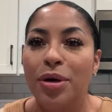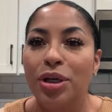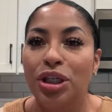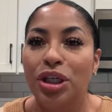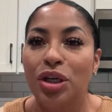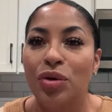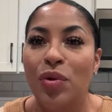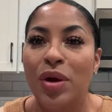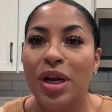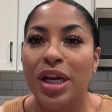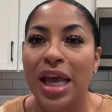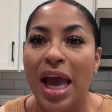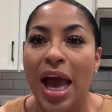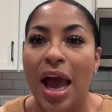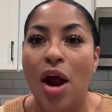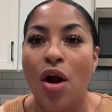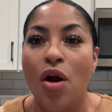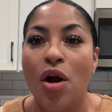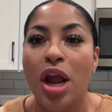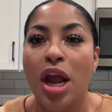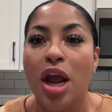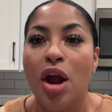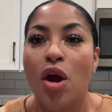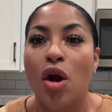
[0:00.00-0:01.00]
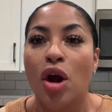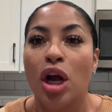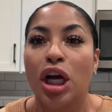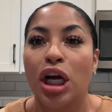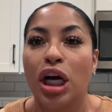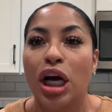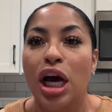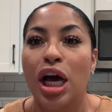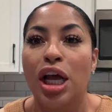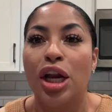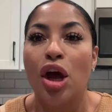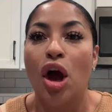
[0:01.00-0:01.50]
She went and got her hair
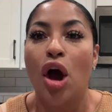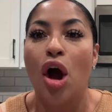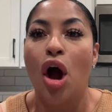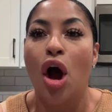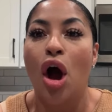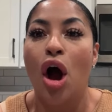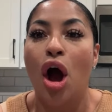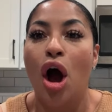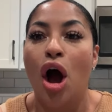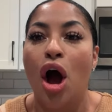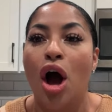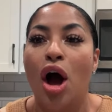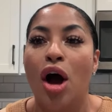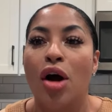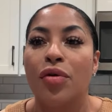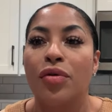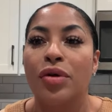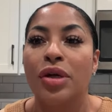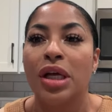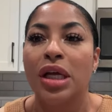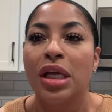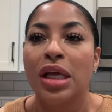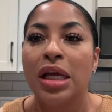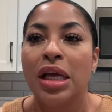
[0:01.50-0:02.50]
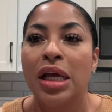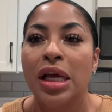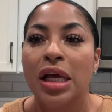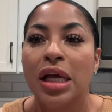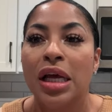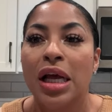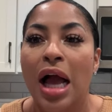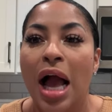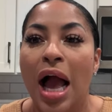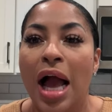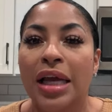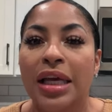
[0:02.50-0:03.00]
cut off.
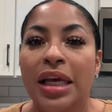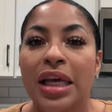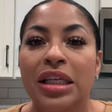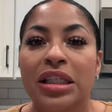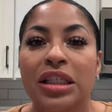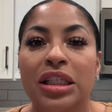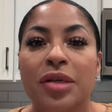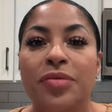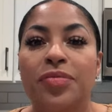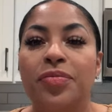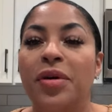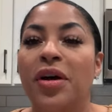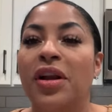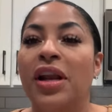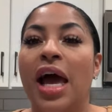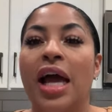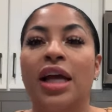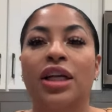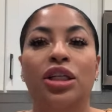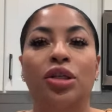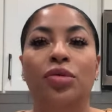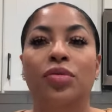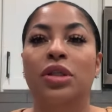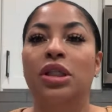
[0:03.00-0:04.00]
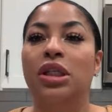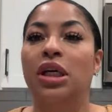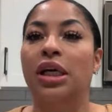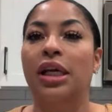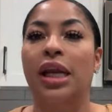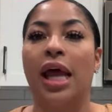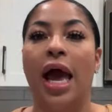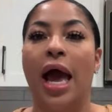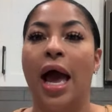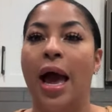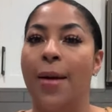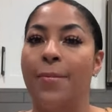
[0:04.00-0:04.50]
I guess she felt like she was looking a
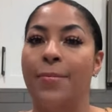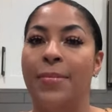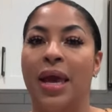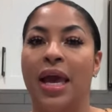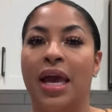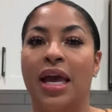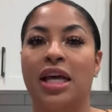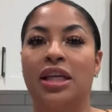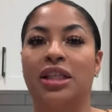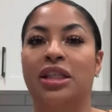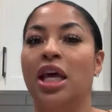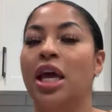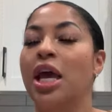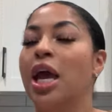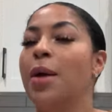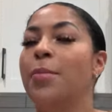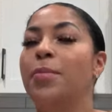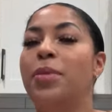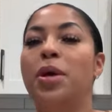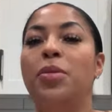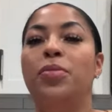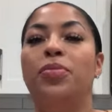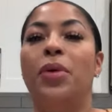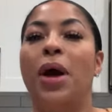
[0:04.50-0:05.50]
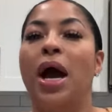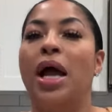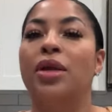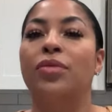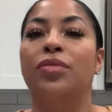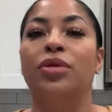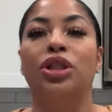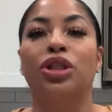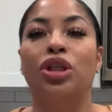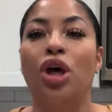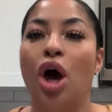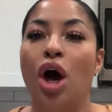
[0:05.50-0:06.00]
hot mess. People probably
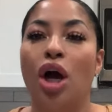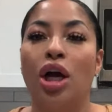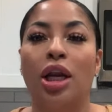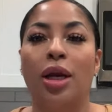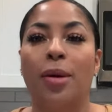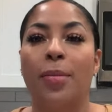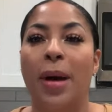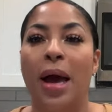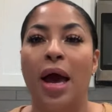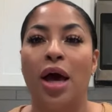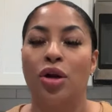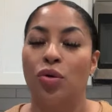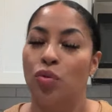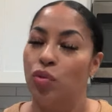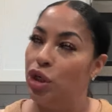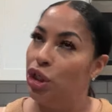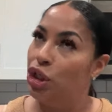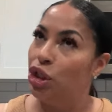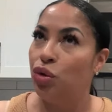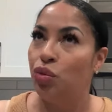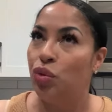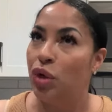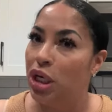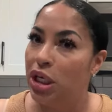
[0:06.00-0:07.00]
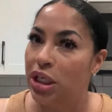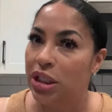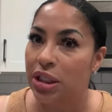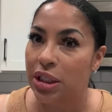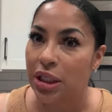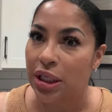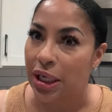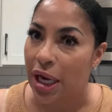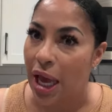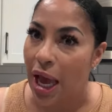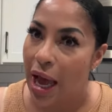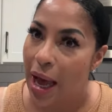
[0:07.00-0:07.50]
was talking about it, which she was
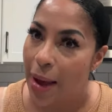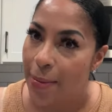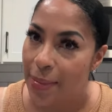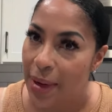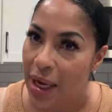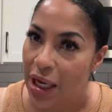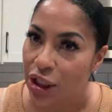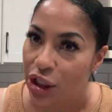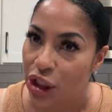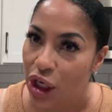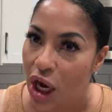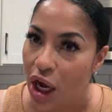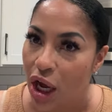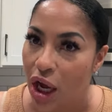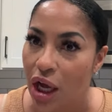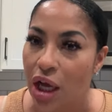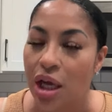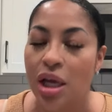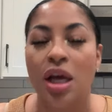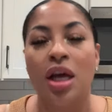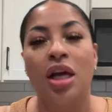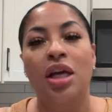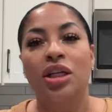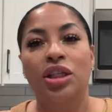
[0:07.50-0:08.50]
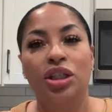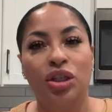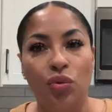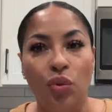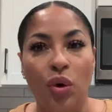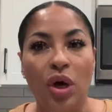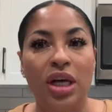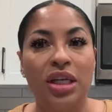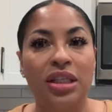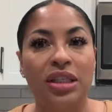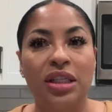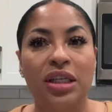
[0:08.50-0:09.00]
looking a hot mess, y'all. She
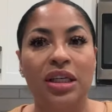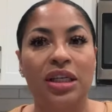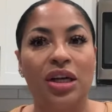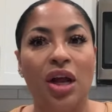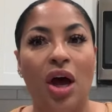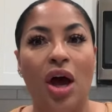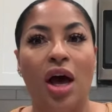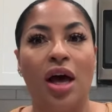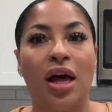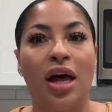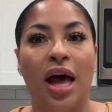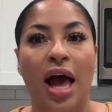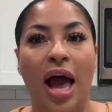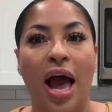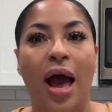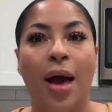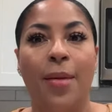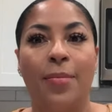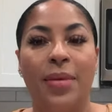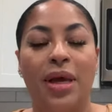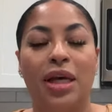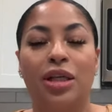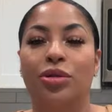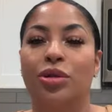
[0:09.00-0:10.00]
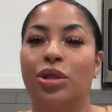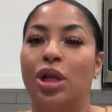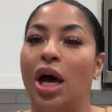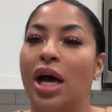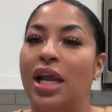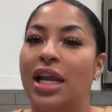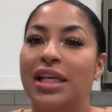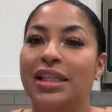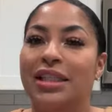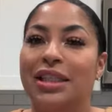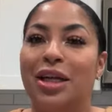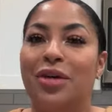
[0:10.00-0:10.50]
was looking all a hot mess with all
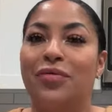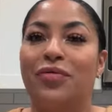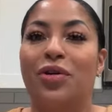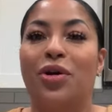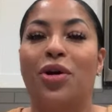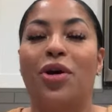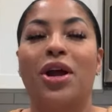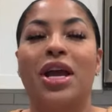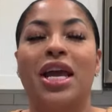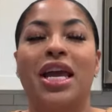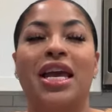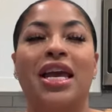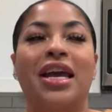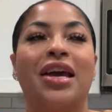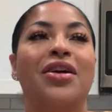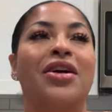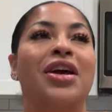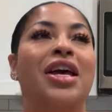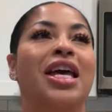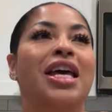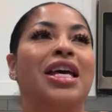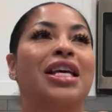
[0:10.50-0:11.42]
that stuff on her head.